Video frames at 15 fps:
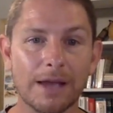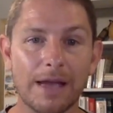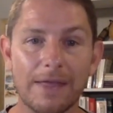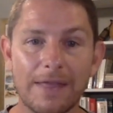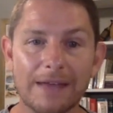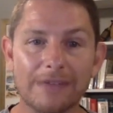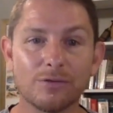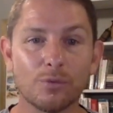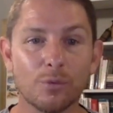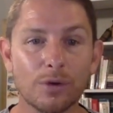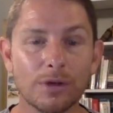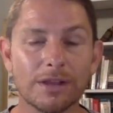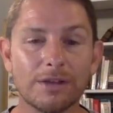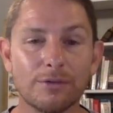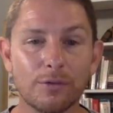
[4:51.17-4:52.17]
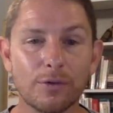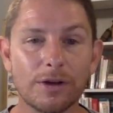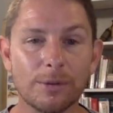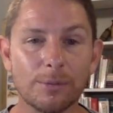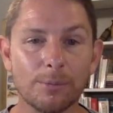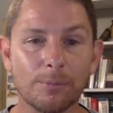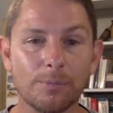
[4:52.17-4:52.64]
And that's really a
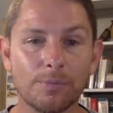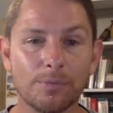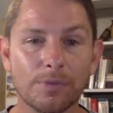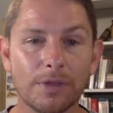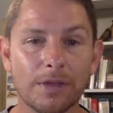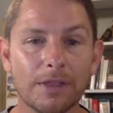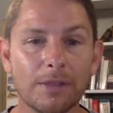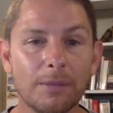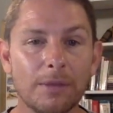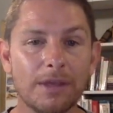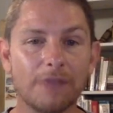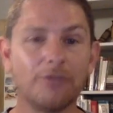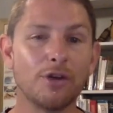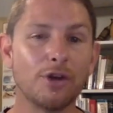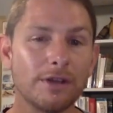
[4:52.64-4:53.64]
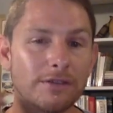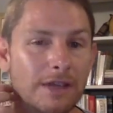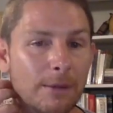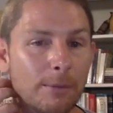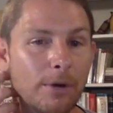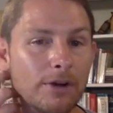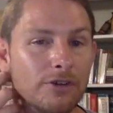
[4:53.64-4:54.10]
freedom. Let me give you an
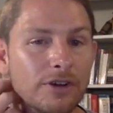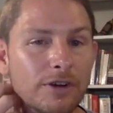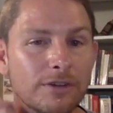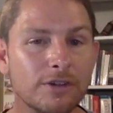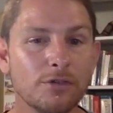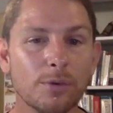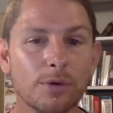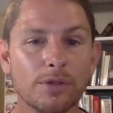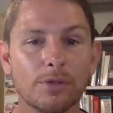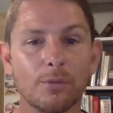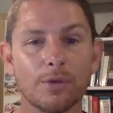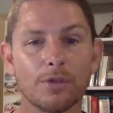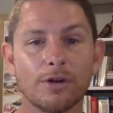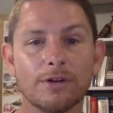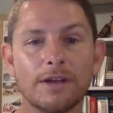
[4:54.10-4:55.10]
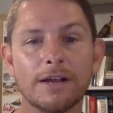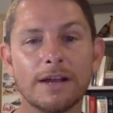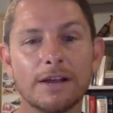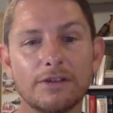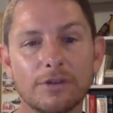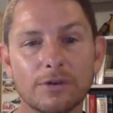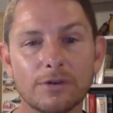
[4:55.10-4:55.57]
example. I shared this with, with our
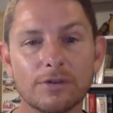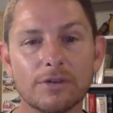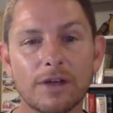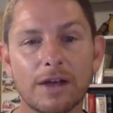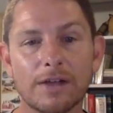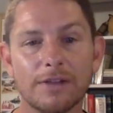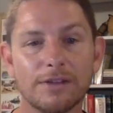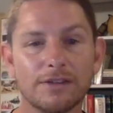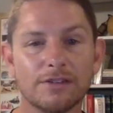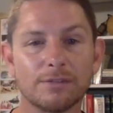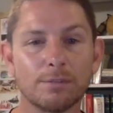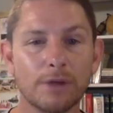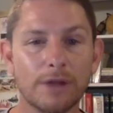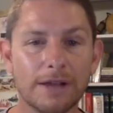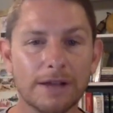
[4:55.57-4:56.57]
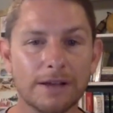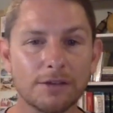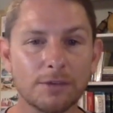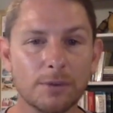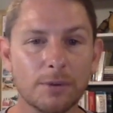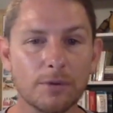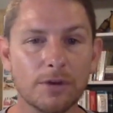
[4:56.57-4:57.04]
teenagers uh, this spring as
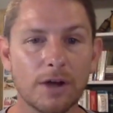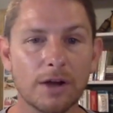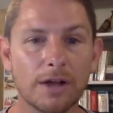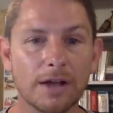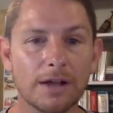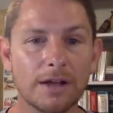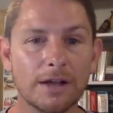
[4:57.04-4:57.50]
we were talking.